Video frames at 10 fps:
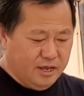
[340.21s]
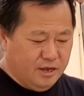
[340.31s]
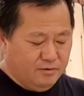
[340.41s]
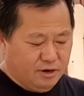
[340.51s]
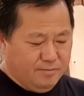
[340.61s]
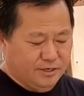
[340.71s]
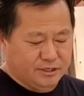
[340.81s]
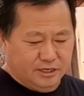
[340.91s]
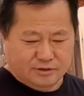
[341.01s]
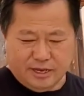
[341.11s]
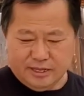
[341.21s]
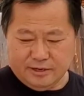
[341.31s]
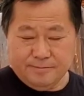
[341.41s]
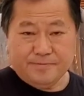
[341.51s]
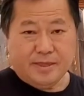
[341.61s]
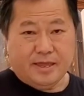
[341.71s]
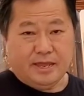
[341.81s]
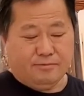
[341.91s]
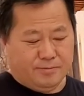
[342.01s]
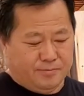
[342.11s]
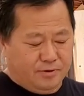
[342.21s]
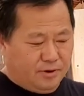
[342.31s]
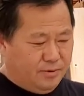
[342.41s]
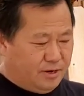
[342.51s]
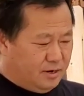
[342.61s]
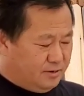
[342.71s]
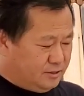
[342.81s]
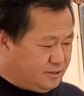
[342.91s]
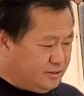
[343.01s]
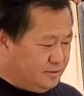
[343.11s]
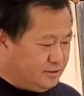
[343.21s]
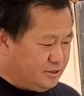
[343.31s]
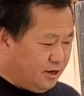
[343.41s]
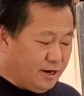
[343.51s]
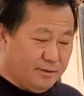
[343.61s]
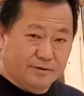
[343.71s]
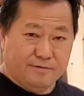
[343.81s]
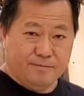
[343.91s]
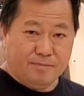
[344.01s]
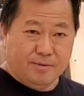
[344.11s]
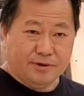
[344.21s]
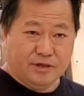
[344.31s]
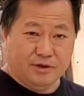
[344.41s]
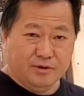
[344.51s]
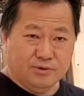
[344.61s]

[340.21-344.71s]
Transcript: We're gonna mix all together, and we're gonna start up the barbecue